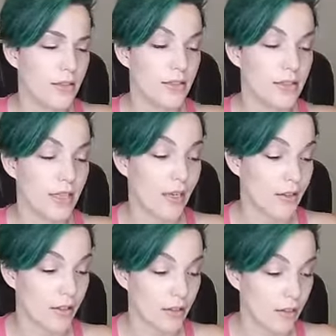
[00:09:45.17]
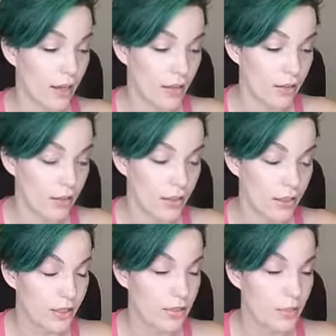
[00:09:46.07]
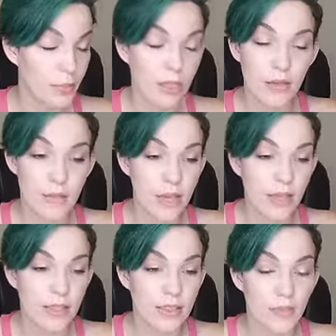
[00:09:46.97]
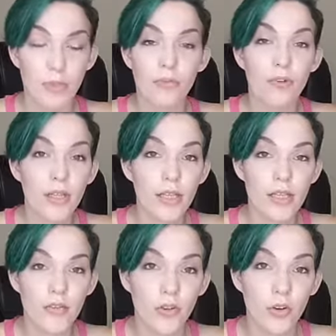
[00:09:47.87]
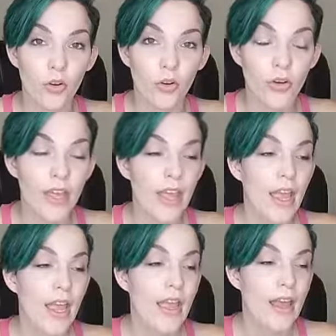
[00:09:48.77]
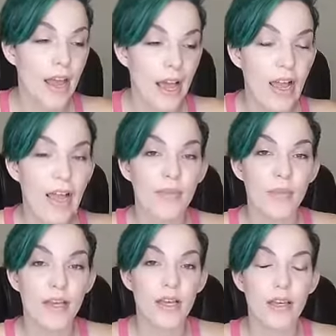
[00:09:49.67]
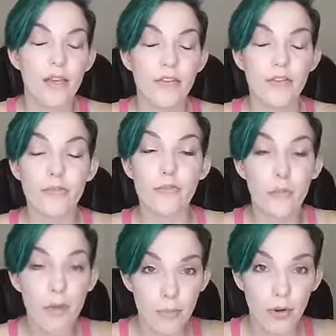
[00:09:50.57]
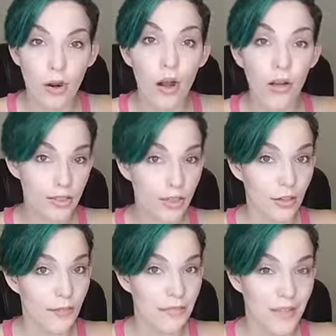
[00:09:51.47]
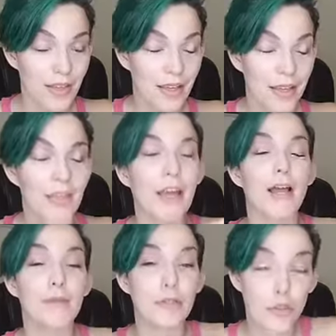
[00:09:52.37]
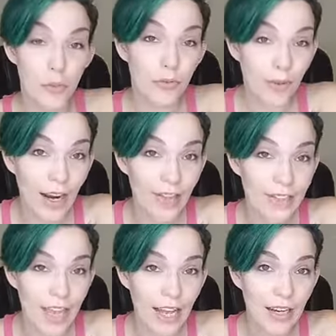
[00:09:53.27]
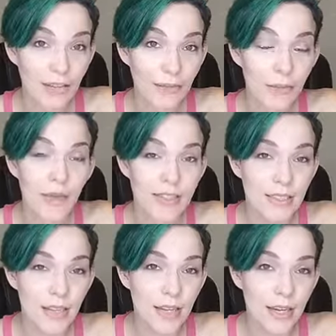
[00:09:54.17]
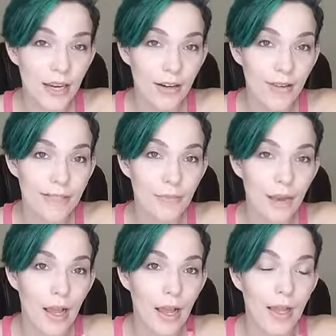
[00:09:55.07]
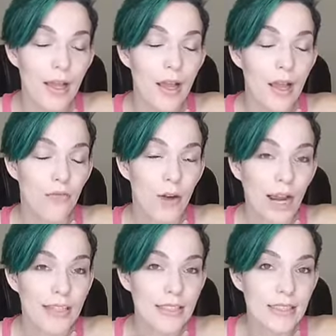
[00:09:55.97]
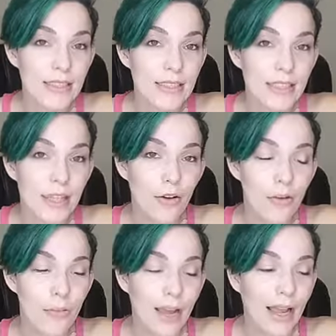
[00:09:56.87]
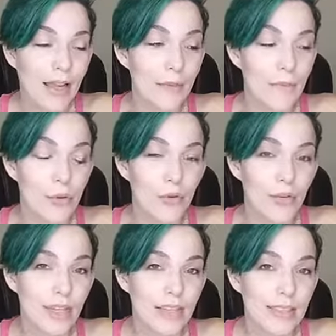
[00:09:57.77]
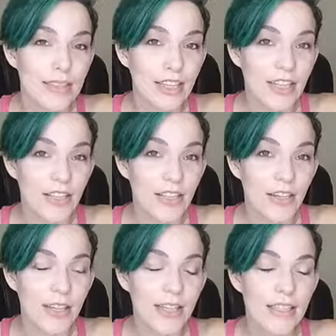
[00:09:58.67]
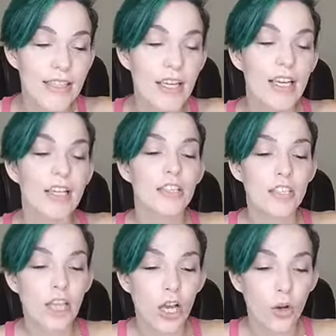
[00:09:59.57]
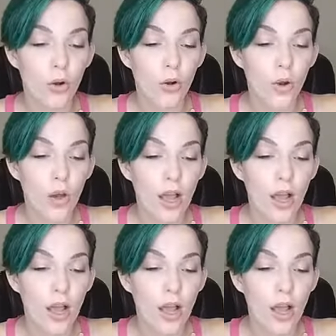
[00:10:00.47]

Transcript: in South Carolina. It's been a mess. It's been really difficult. And I have been, you remember also that I am a triple fire sign with my sun in Aries, my rising is Leo, and my moon is Sagittarius. So,